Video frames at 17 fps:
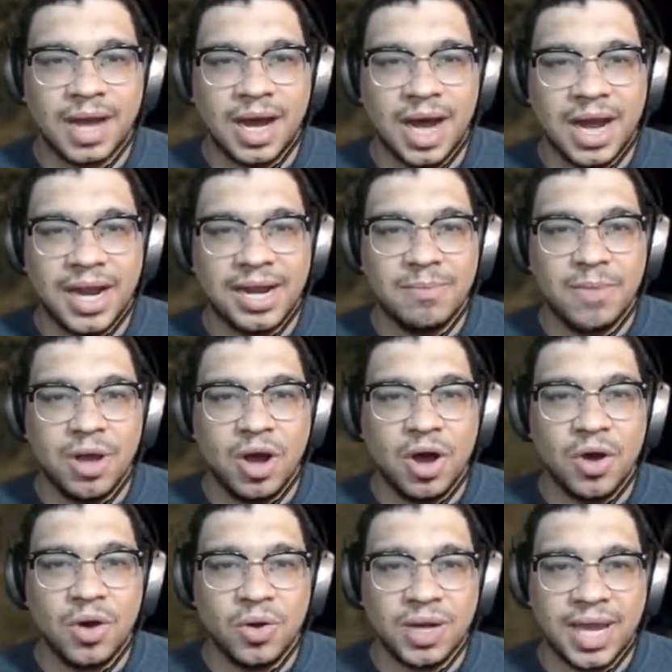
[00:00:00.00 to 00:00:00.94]
I am
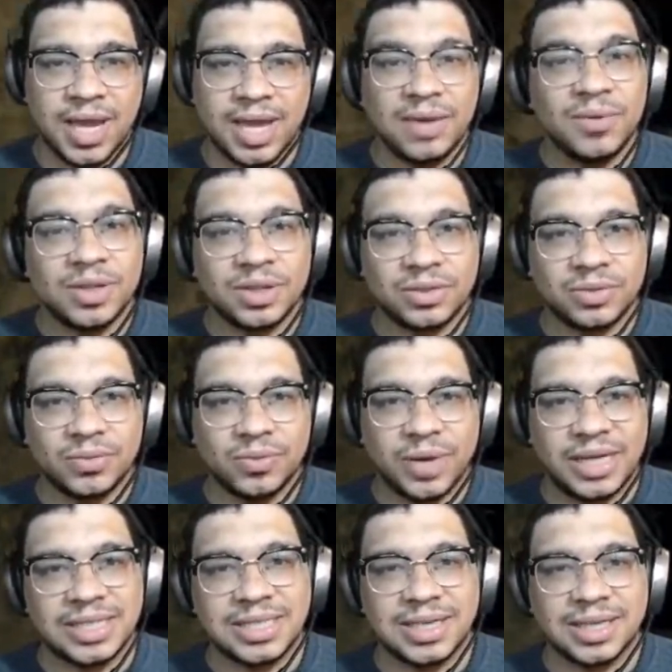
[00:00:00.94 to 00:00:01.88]
okay with
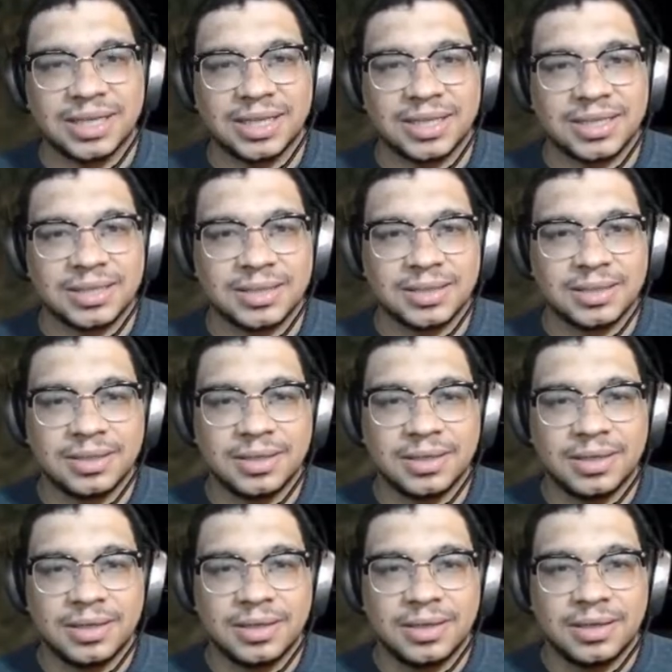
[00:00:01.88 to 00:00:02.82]
wasting these.
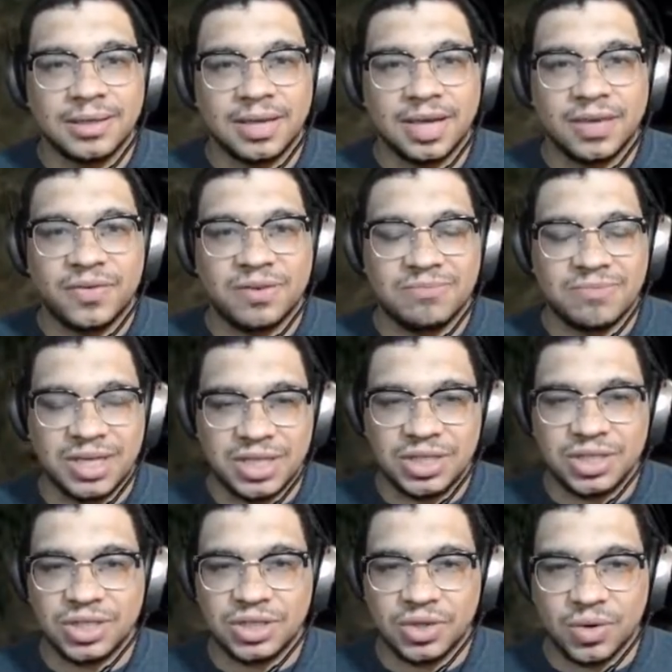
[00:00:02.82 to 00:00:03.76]
If it
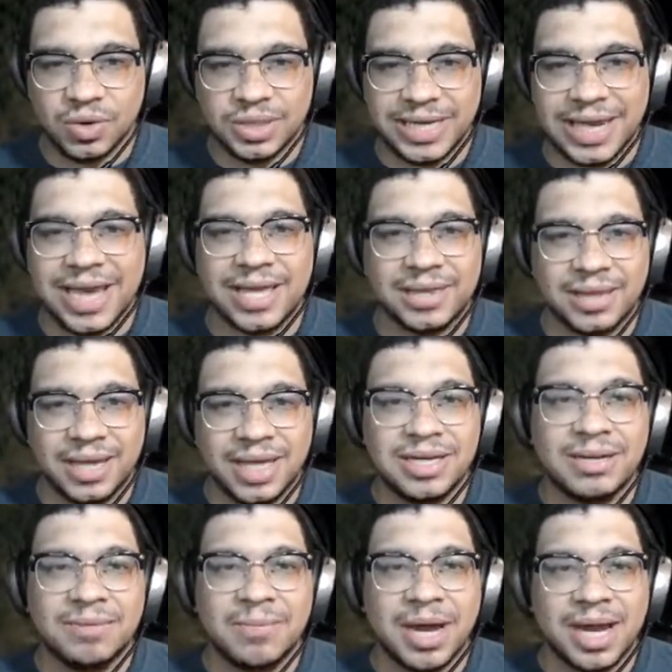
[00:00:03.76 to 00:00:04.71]
means your death
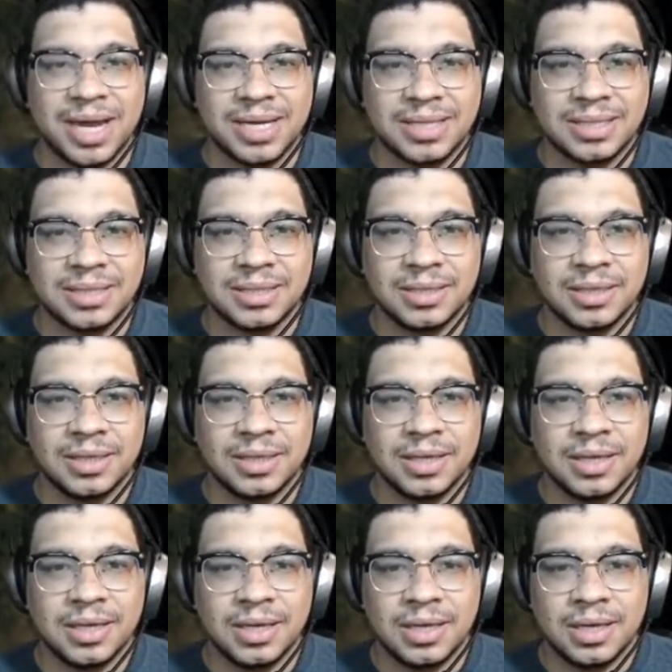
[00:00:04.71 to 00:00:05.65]
and demise.
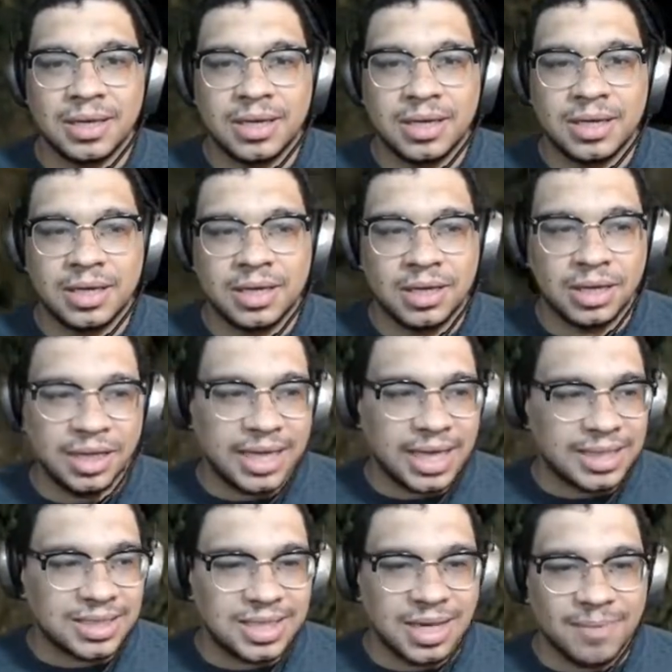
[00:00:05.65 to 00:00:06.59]

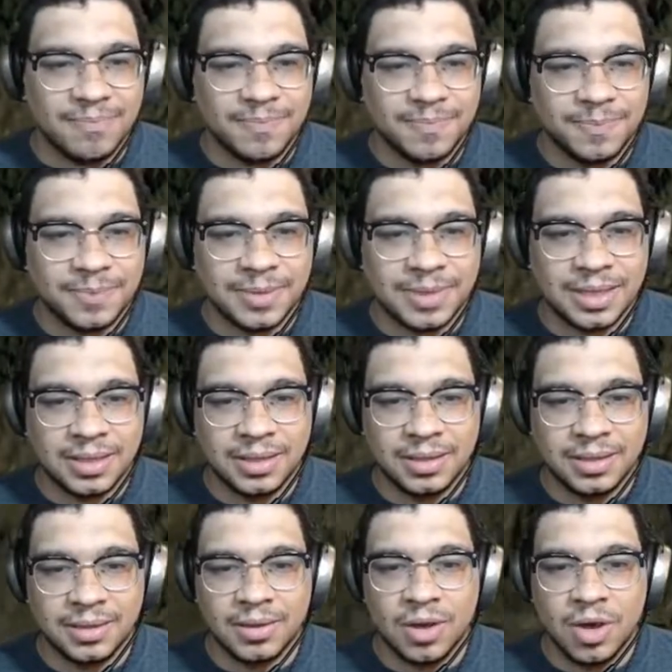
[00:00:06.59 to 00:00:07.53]
Get some.
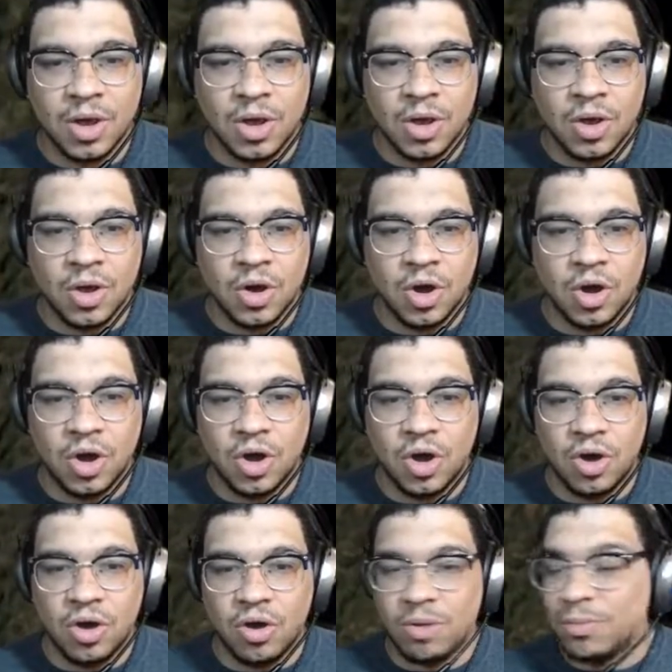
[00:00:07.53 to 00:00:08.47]

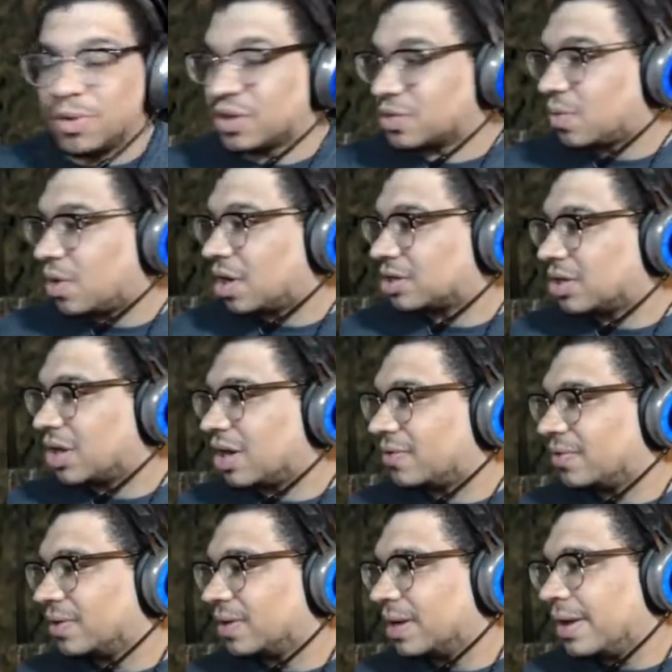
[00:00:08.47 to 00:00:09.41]
Oh, almost walked
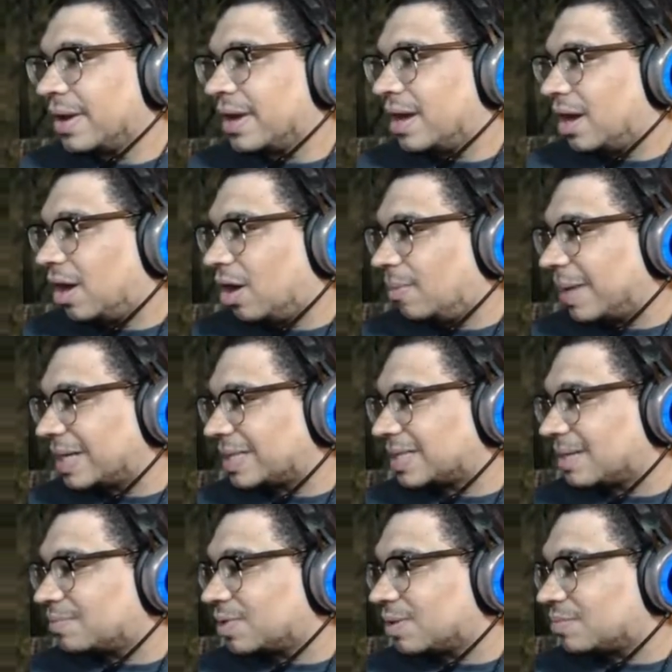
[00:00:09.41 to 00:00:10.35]
off. All my
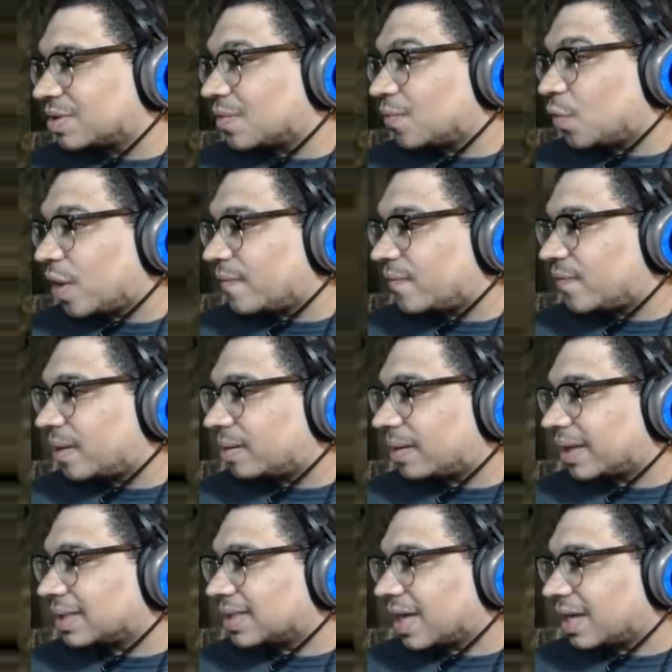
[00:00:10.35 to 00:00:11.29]
symptoms of what felt
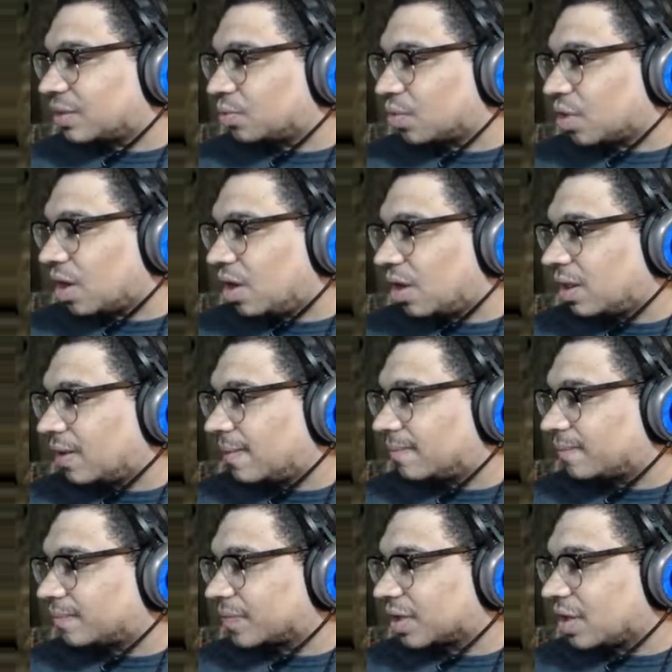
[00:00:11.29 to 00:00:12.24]
like death were all
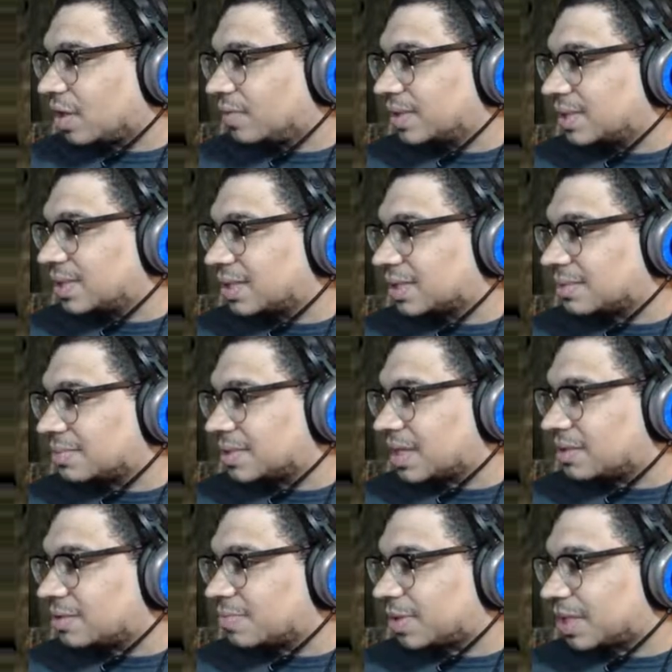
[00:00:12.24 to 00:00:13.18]
the COVID system
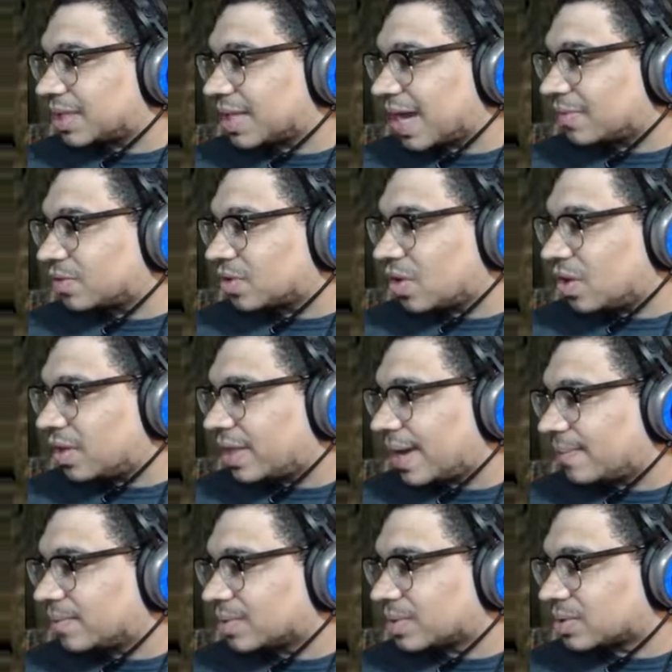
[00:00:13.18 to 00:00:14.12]
lens, but the day after all
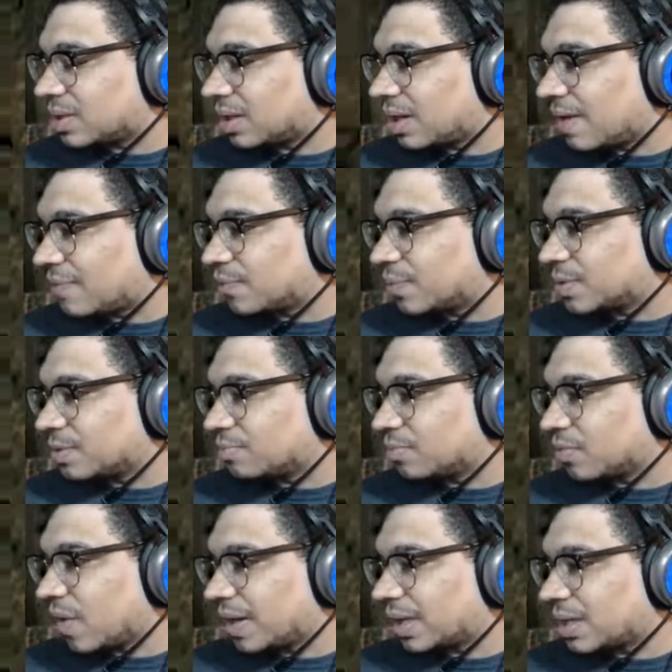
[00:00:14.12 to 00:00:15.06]
that was left was a
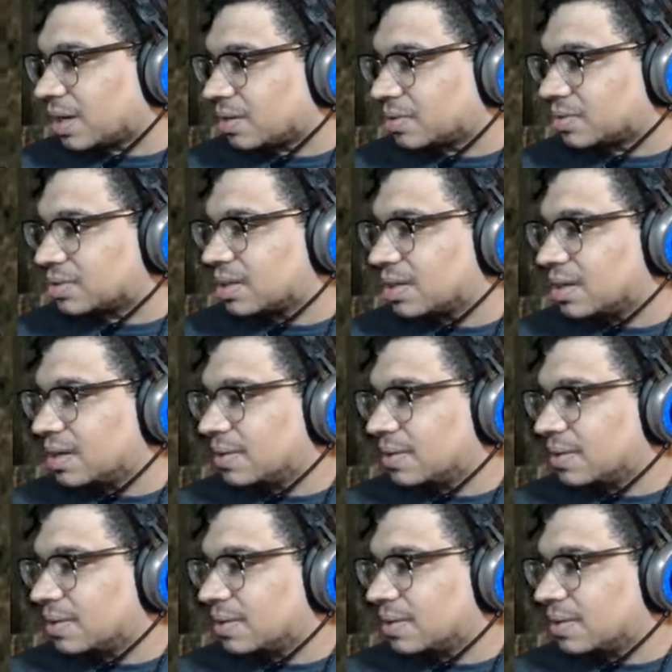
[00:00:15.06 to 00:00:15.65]
runny nose.